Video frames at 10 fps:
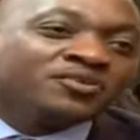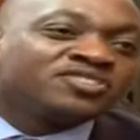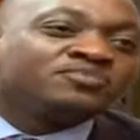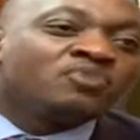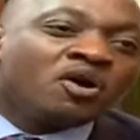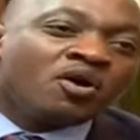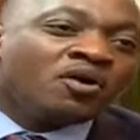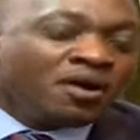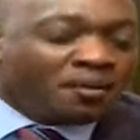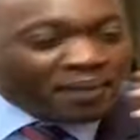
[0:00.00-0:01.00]
was I am, more. Are
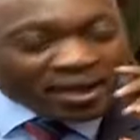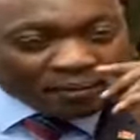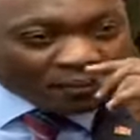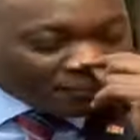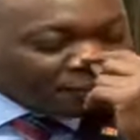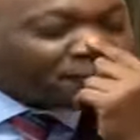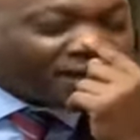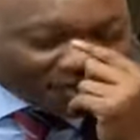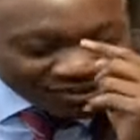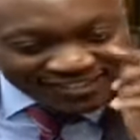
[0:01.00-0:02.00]
you, are you saying
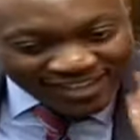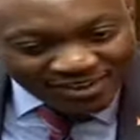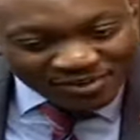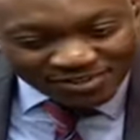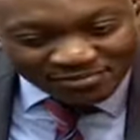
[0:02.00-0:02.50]
my concern was I